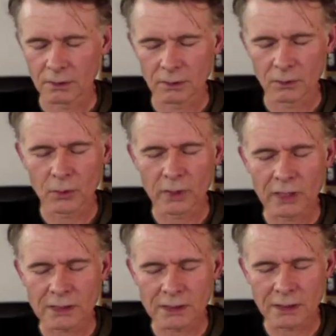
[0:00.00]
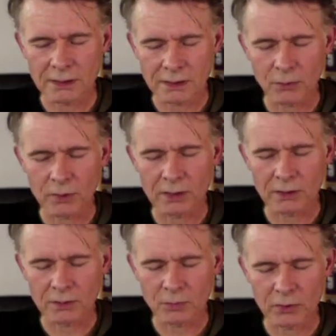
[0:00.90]
With
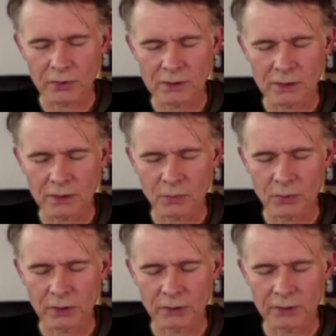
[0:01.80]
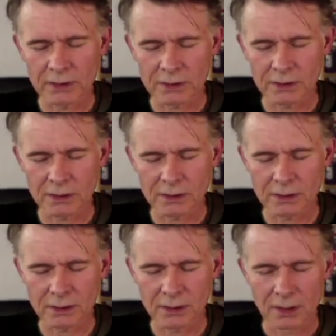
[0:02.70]
this previous
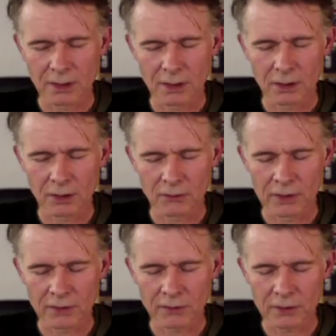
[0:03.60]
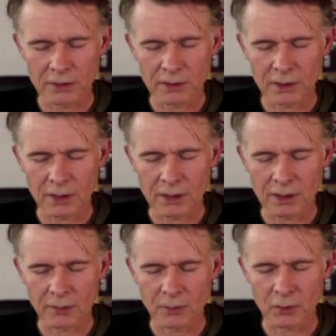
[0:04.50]
experiences of lifting the
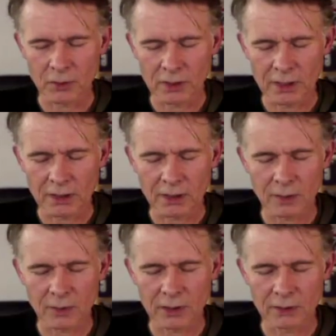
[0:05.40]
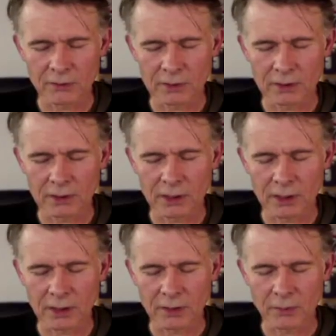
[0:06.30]
arm or thinking about lifting the
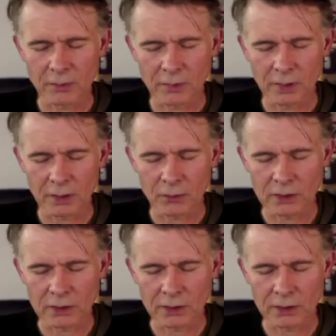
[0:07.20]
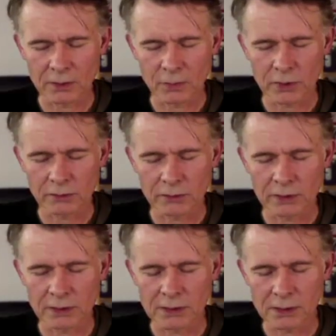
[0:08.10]
arm, and with the
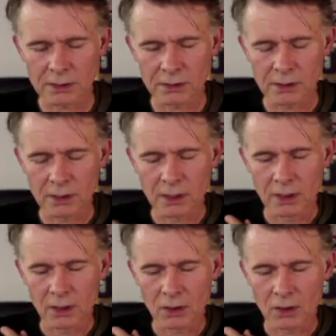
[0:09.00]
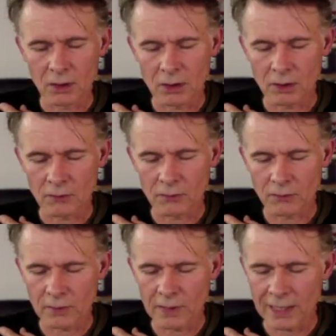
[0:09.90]
experiences
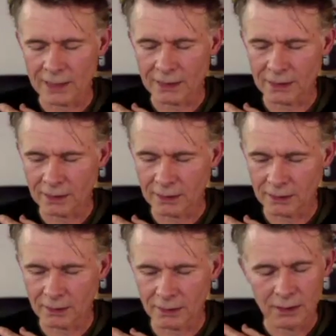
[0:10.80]
of letting,